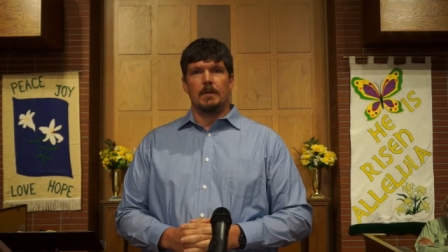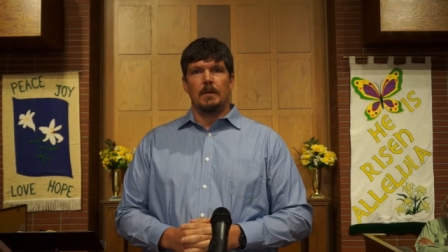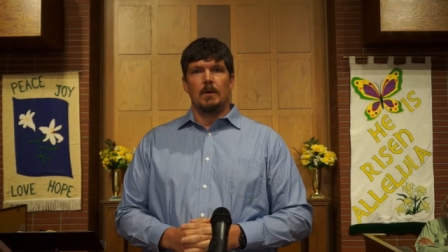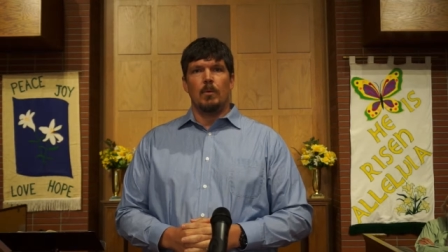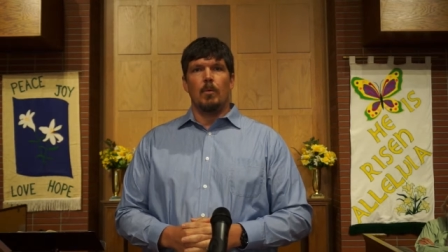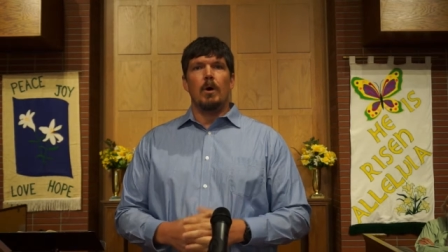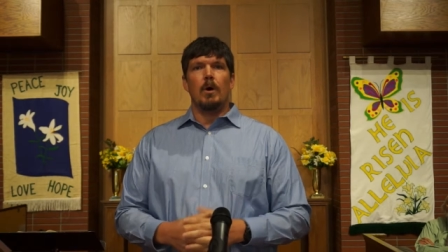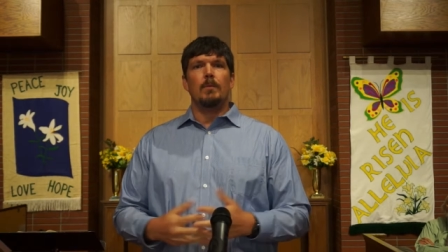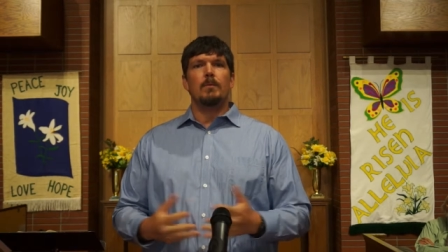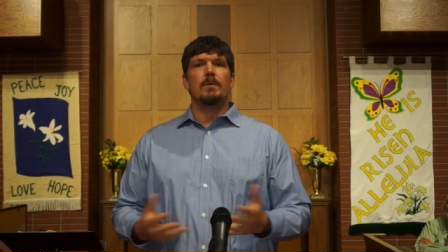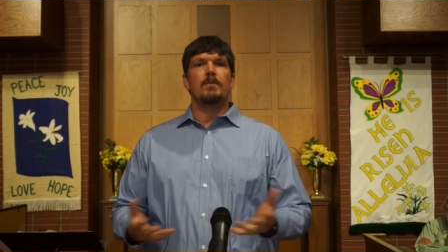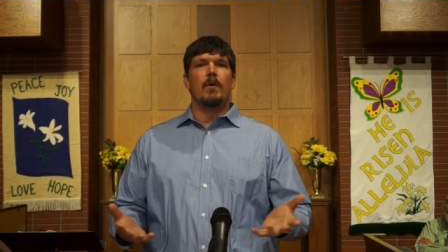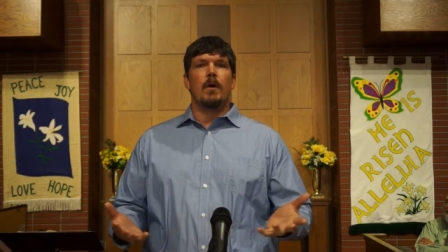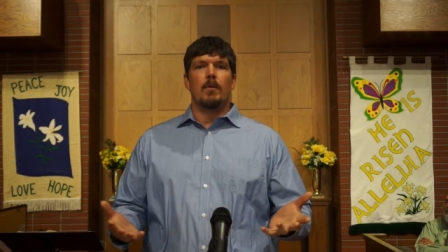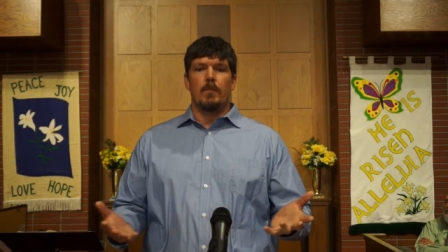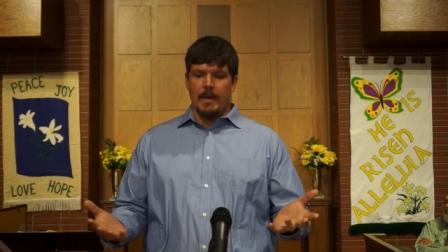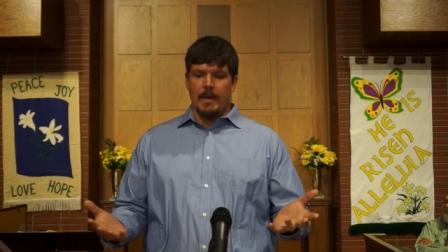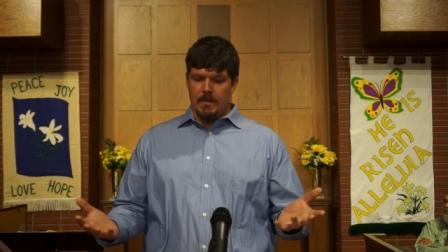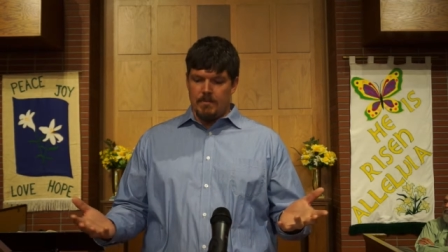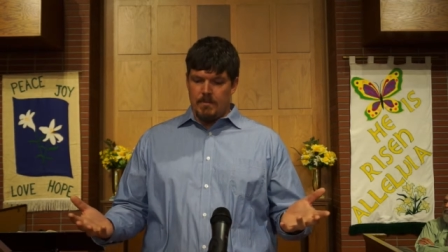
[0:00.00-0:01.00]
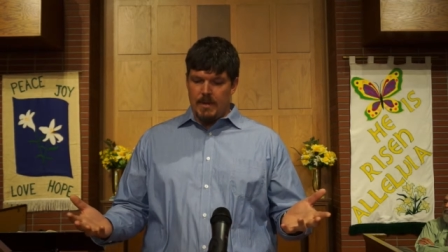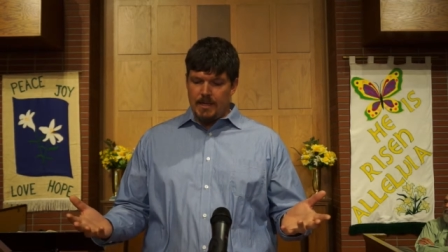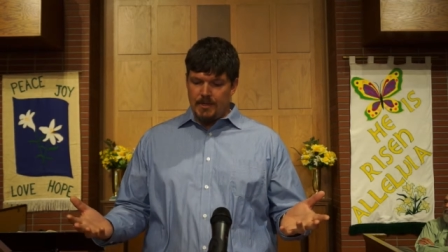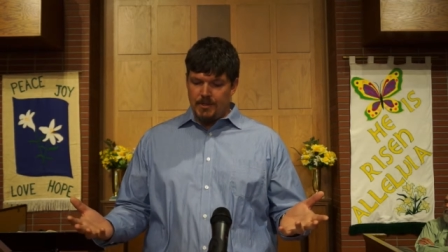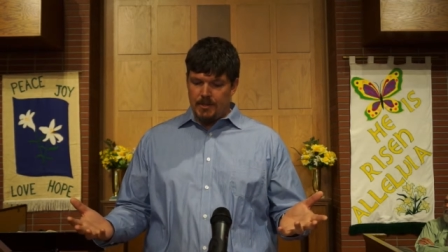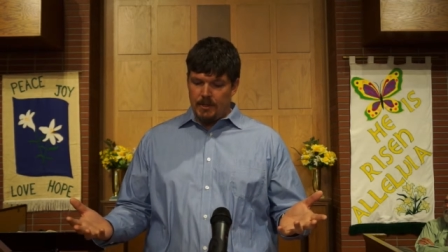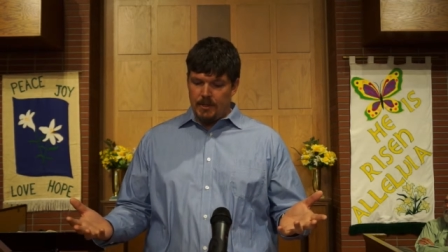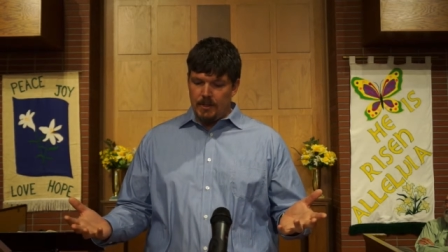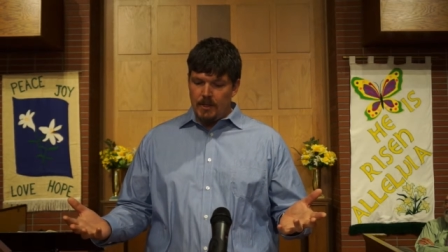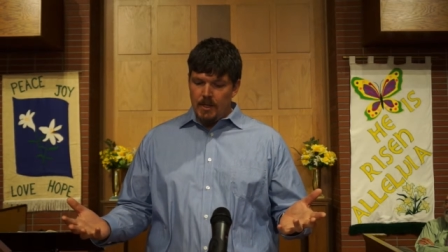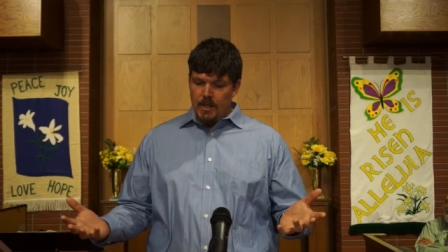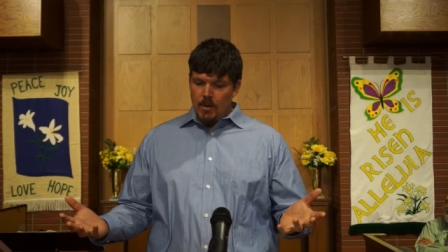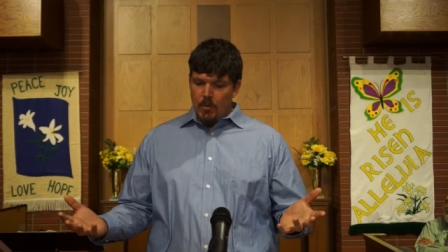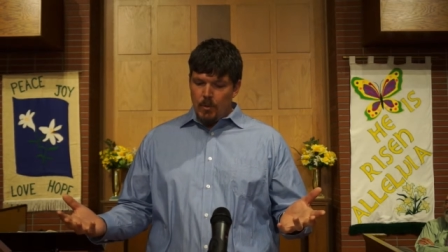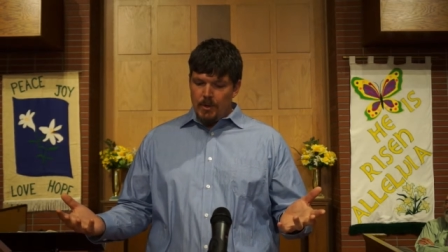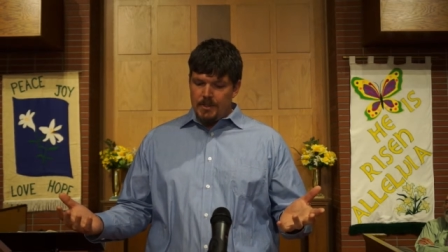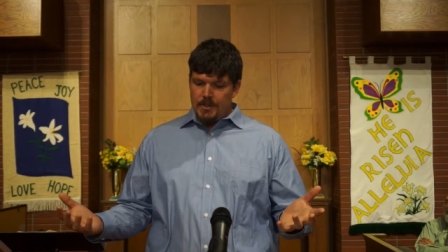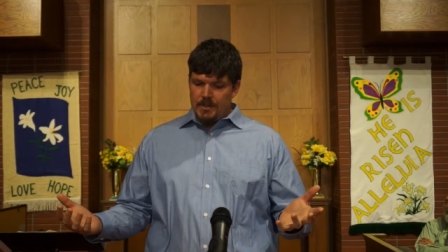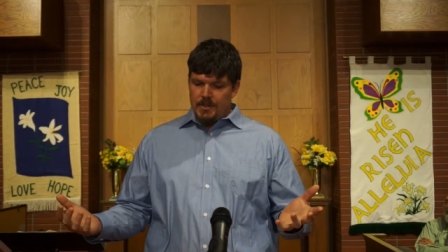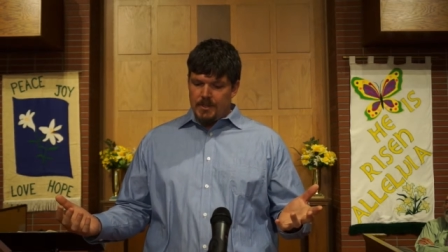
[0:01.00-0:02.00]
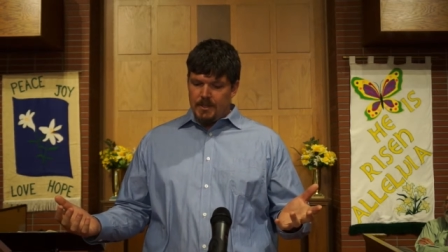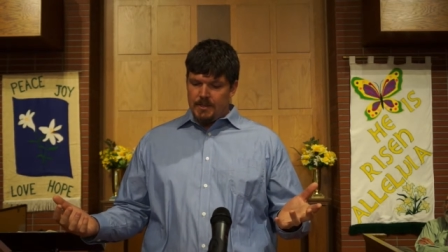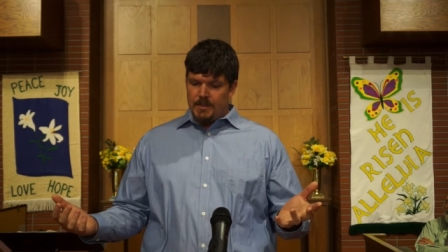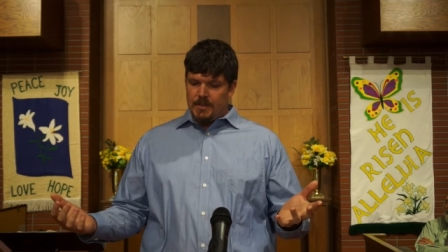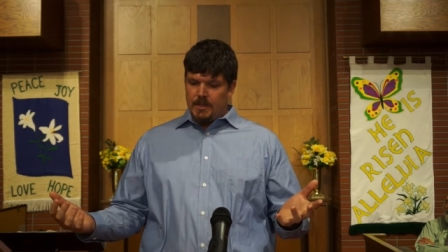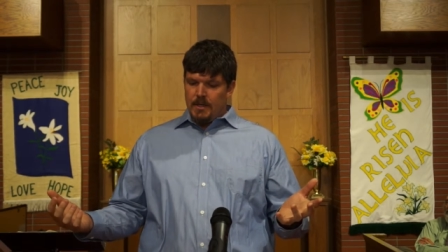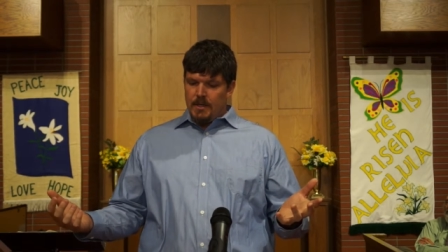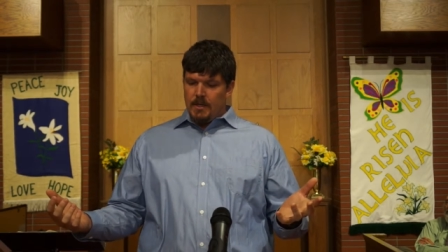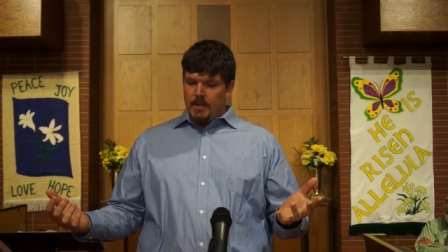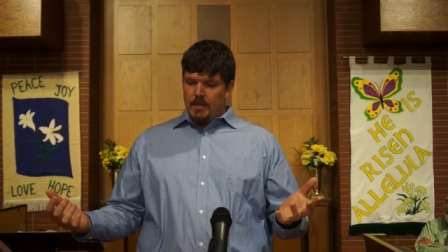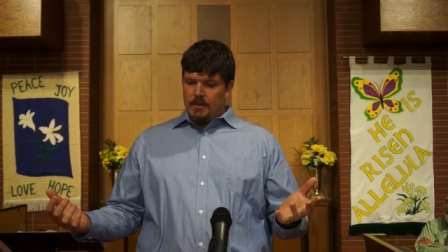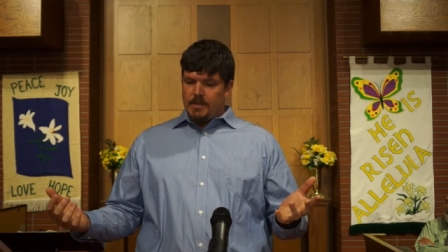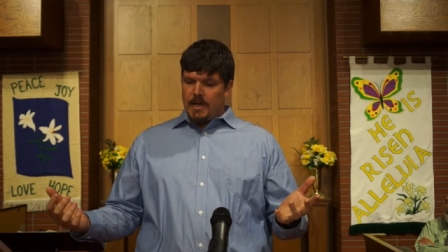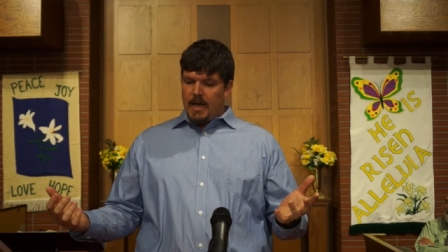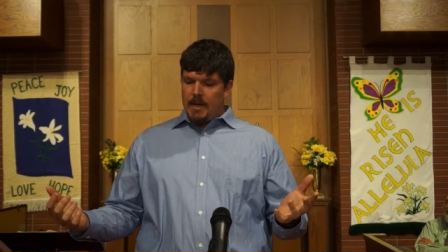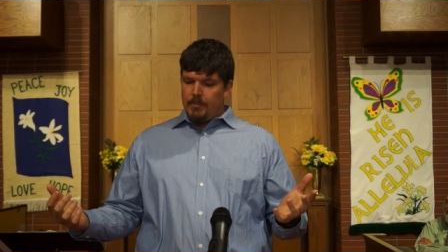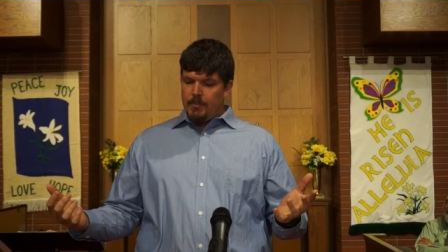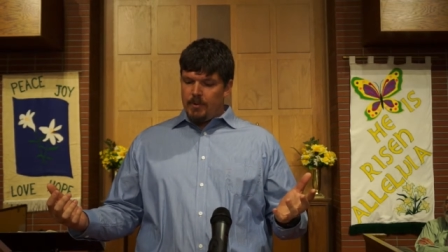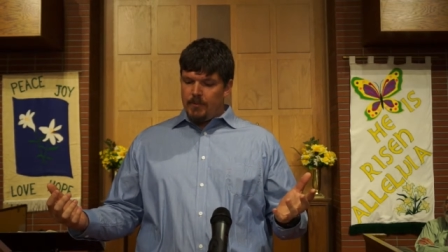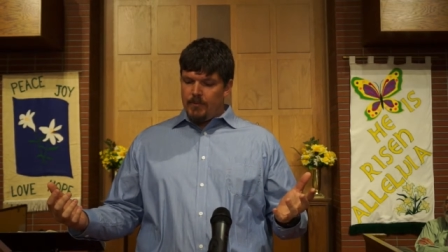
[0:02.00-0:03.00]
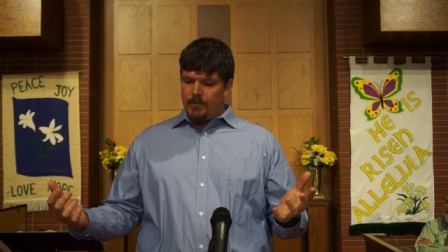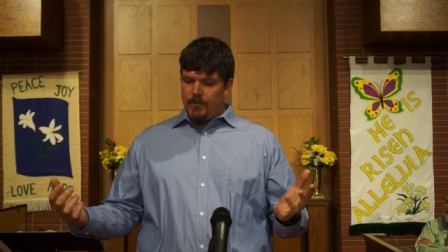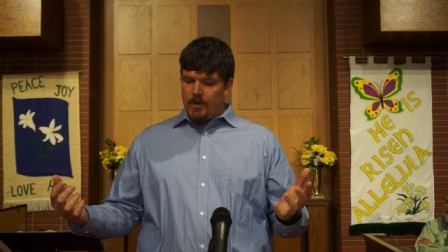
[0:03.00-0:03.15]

One we've already mentioned, which is this type of,